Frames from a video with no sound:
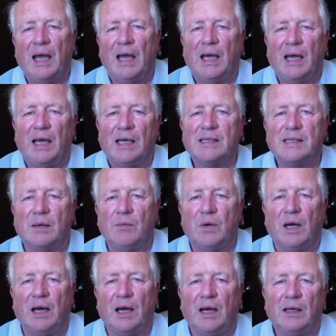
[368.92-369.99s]
it's
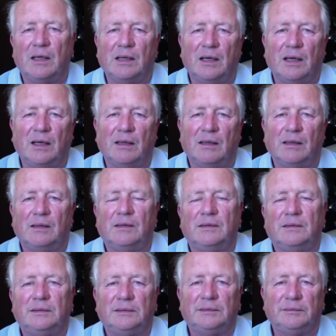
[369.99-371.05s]
somewhere
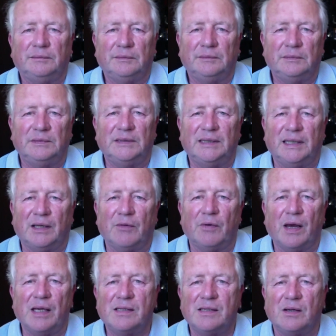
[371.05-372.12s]
in the
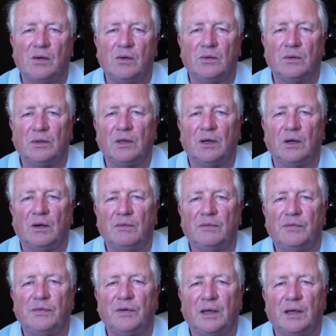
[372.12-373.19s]
gray zone
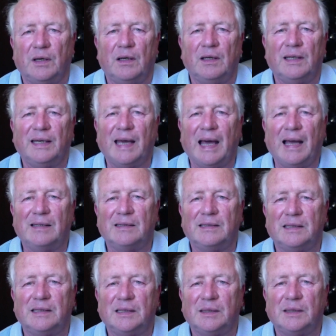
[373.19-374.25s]
of
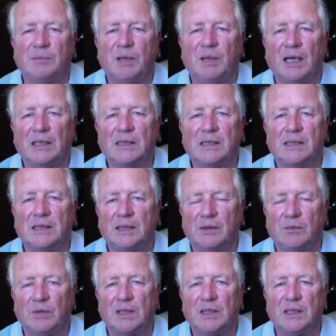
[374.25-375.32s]
legality, but
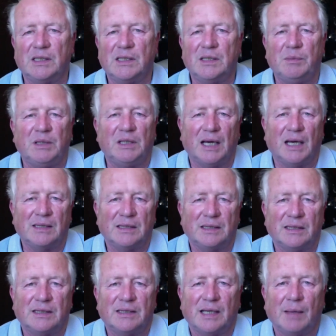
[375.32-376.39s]
what the ECB does
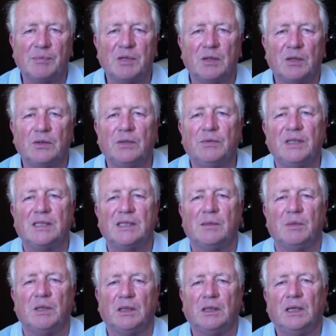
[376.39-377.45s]
is absolutely reasonable.